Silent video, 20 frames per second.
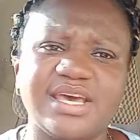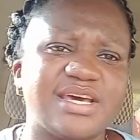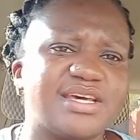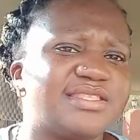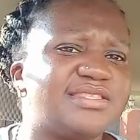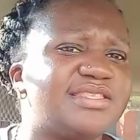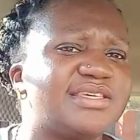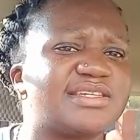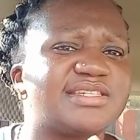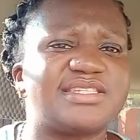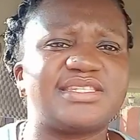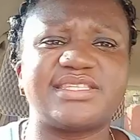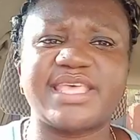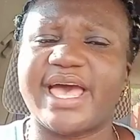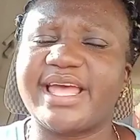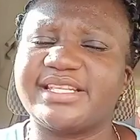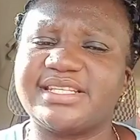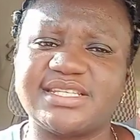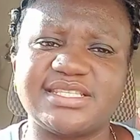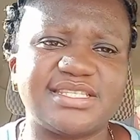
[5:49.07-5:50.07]
the
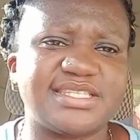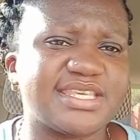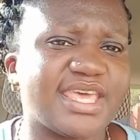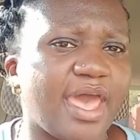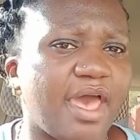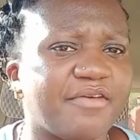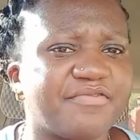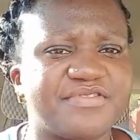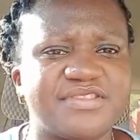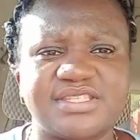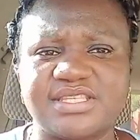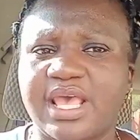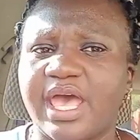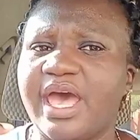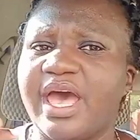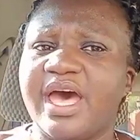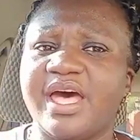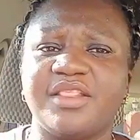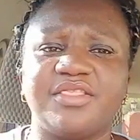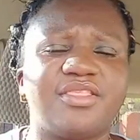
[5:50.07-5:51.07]
satin scarves,
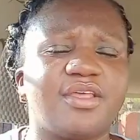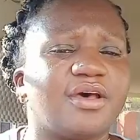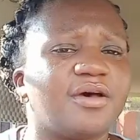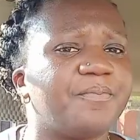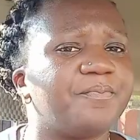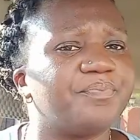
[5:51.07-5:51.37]
the